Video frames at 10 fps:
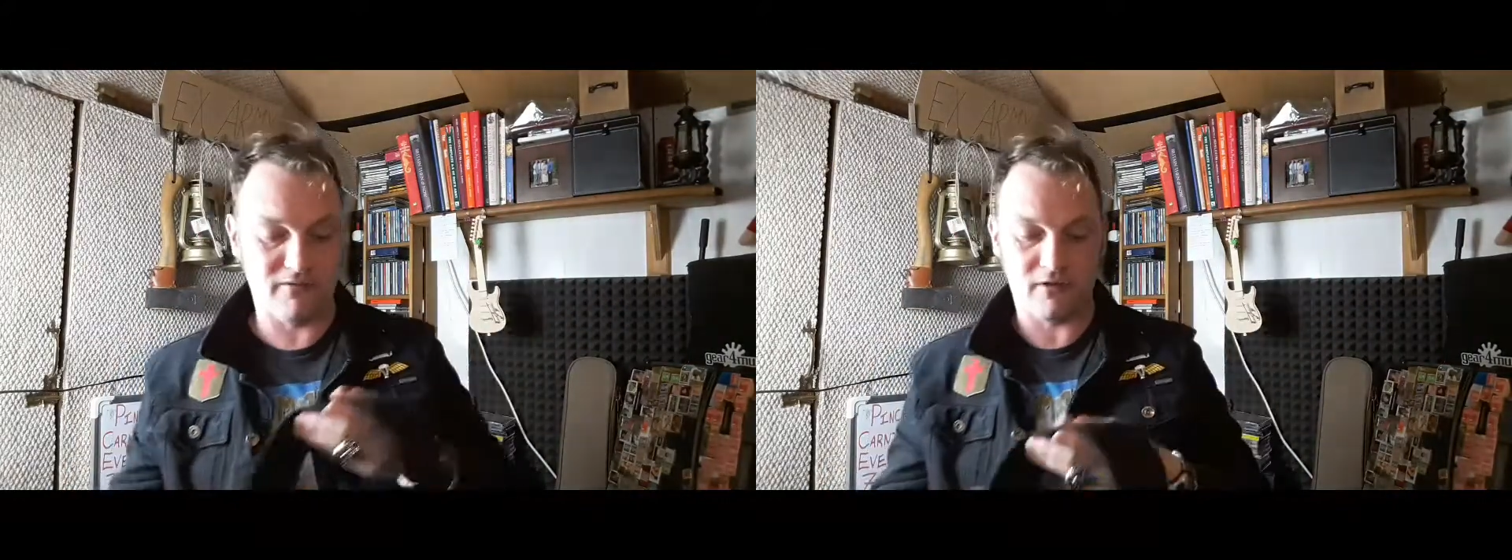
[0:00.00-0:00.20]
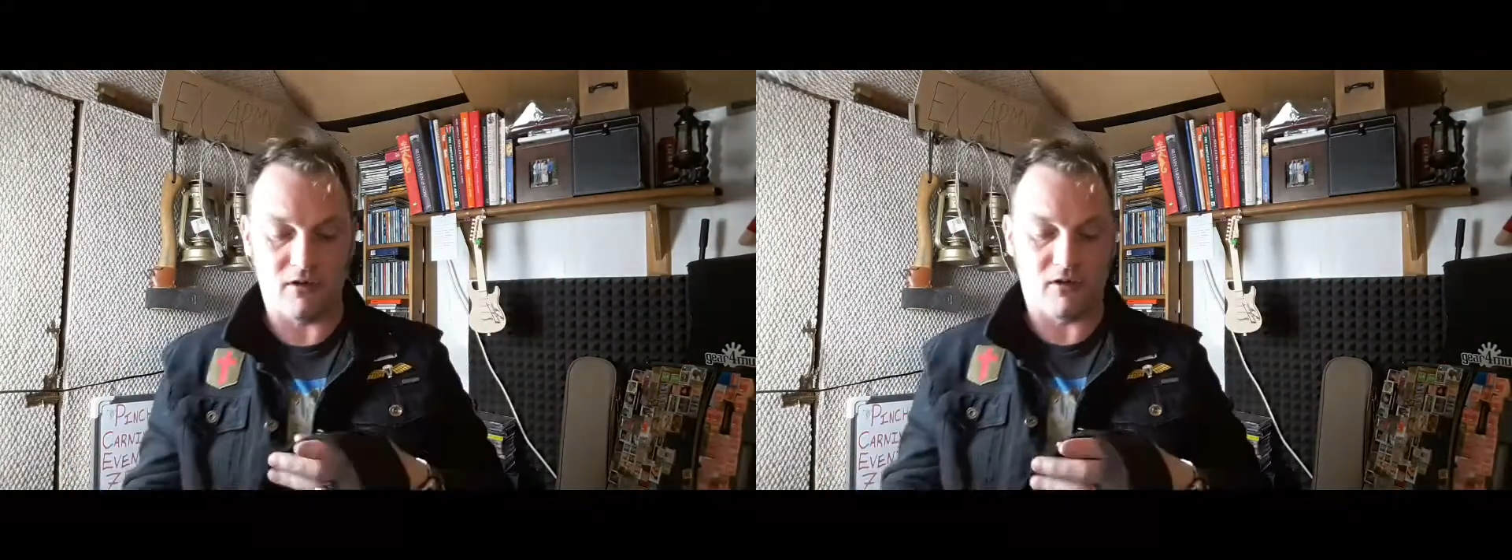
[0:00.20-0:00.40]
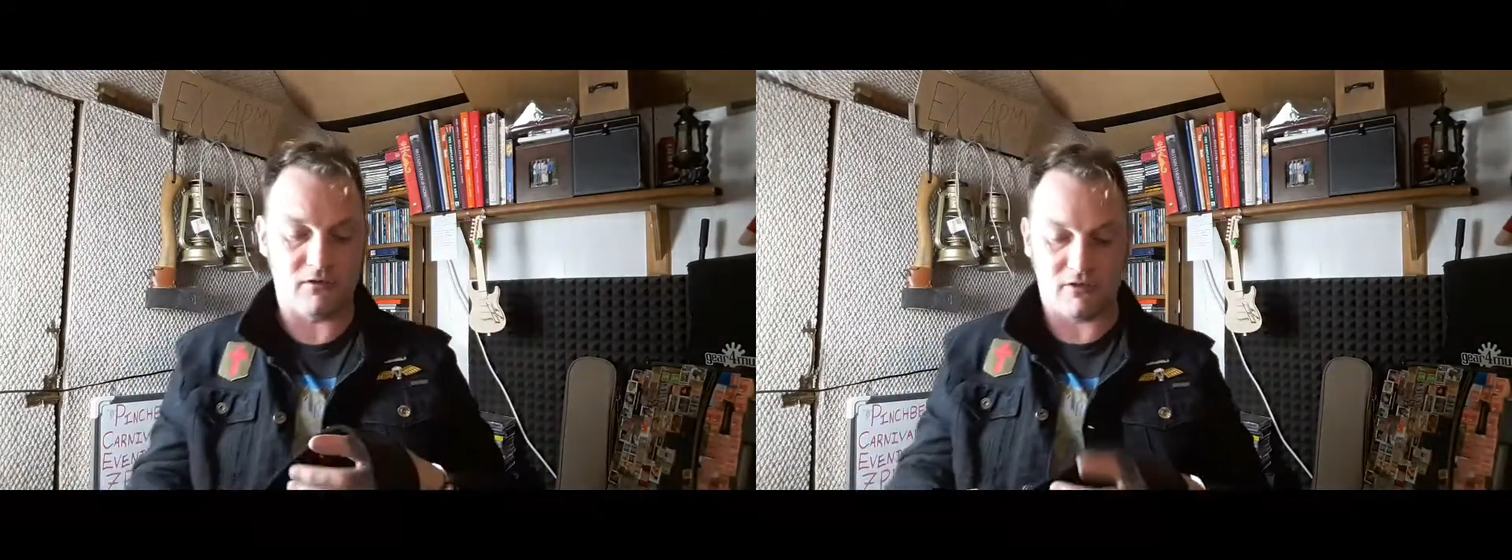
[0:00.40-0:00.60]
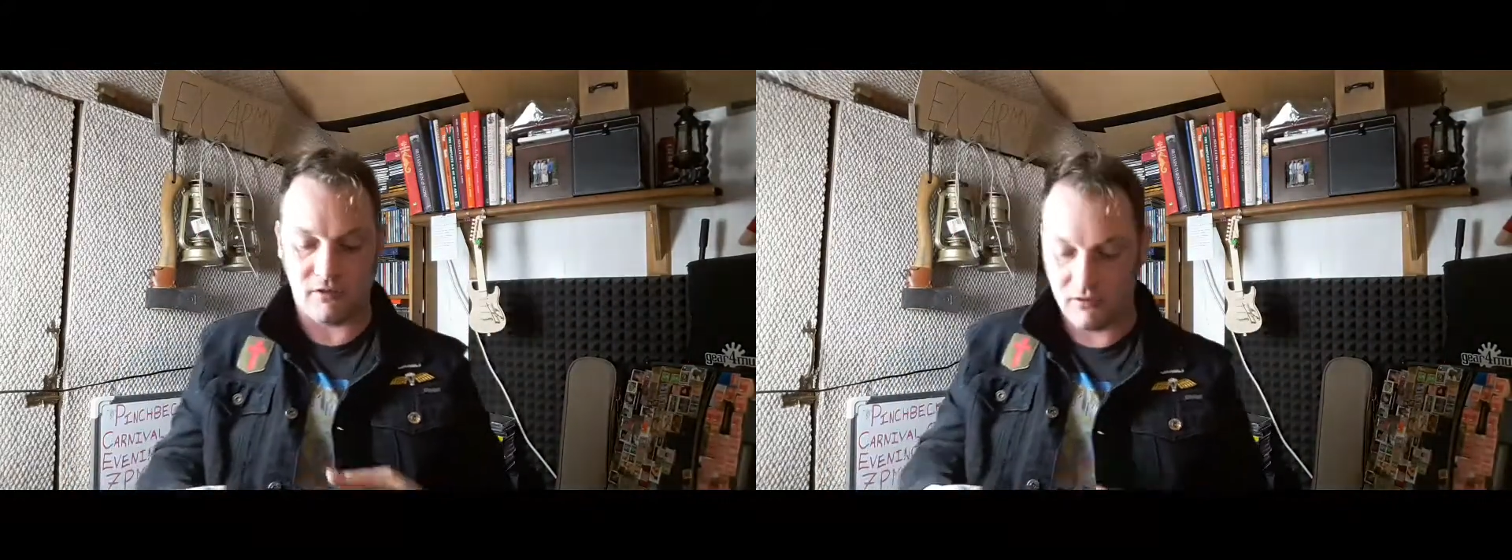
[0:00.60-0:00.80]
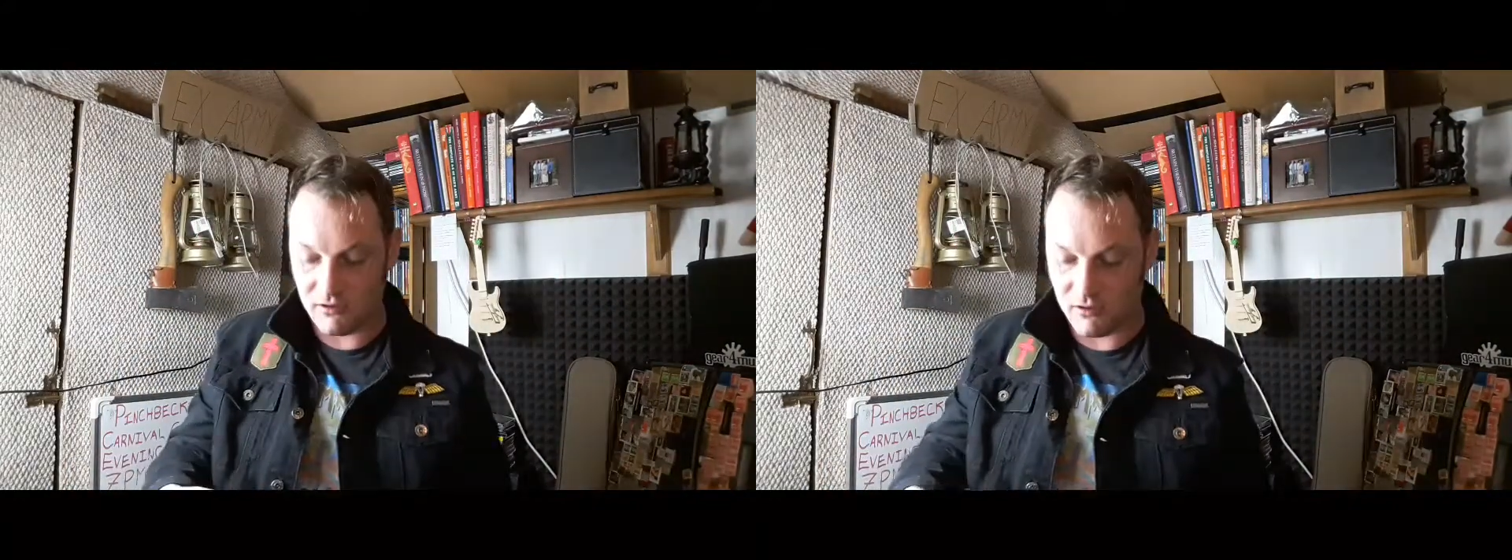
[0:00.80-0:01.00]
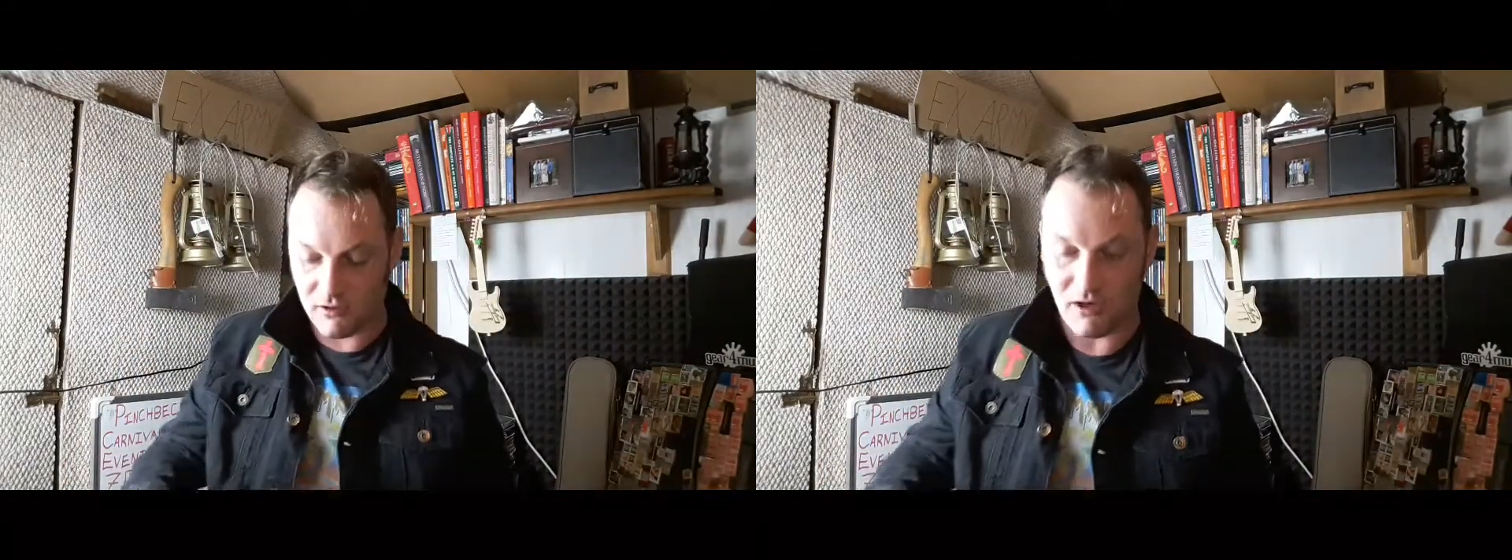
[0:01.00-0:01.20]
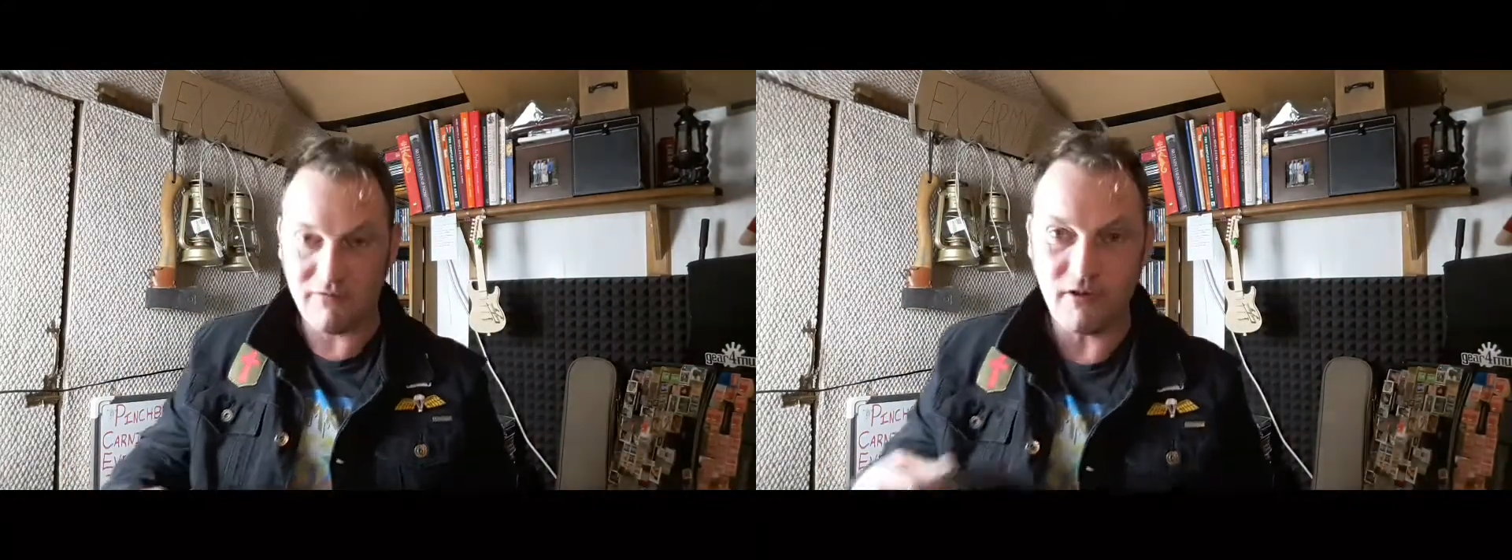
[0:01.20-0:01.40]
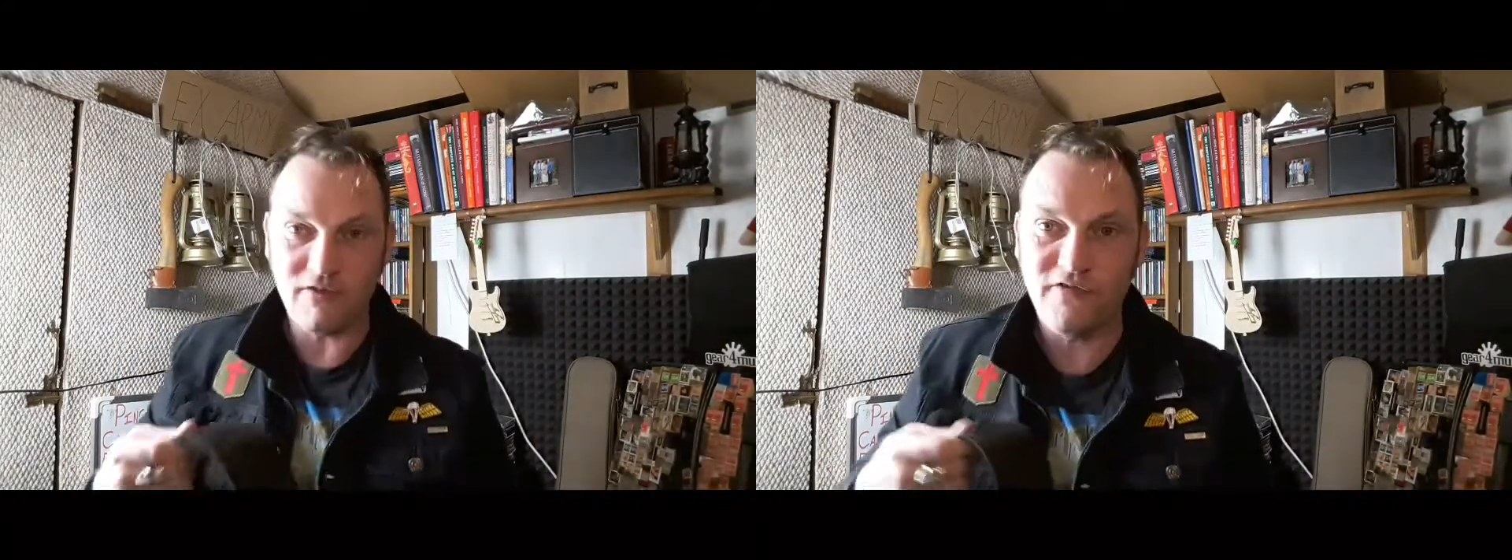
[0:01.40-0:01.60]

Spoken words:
I've got a